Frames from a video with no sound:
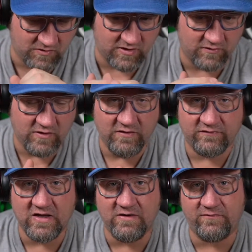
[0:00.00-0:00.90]
while. It's
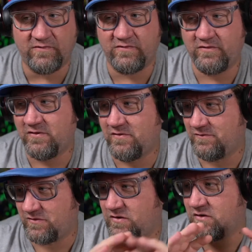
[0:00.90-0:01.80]
kind of
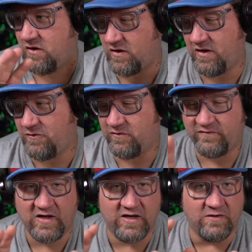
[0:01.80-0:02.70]
another
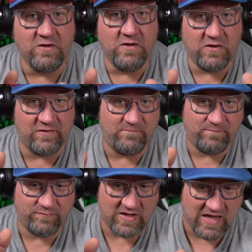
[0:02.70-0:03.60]
aside.
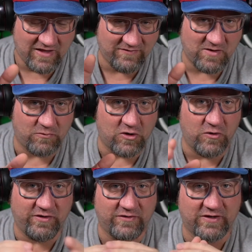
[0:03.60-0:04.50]
As I'm
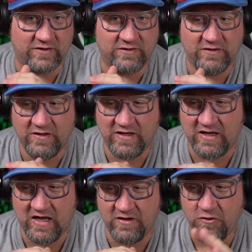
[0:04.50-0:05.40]
going there,
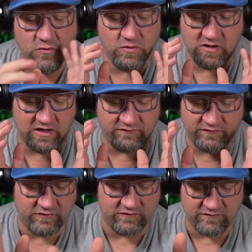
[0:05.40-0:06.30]
I knew I
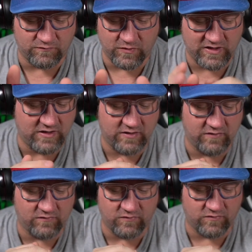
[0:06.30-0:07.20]
should have just waited,
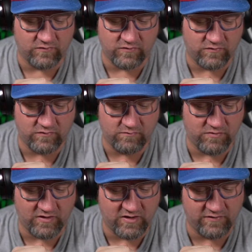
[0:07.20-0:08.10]
or
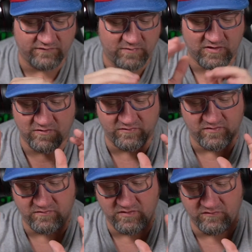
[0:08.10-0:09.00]
because I mean
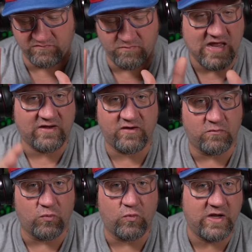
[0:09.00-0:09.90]
it was backed up
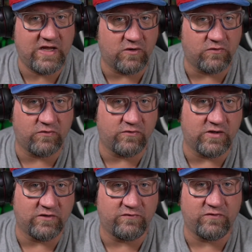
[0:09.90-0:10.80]
way earlier
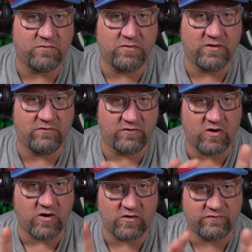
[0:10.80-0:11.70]
than it should have been. The
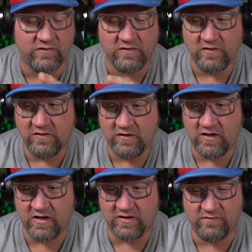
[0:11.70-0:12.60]
cars,
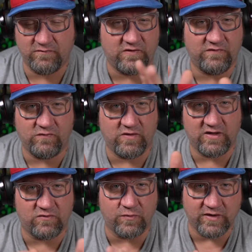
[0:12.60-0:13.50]
because it was also
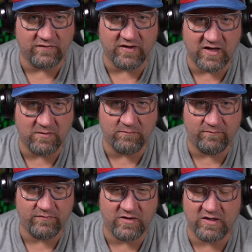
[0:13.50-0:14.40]
like quitting time,
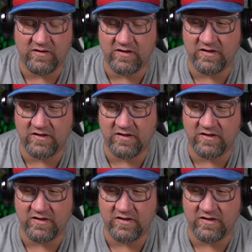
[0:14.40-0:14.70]
and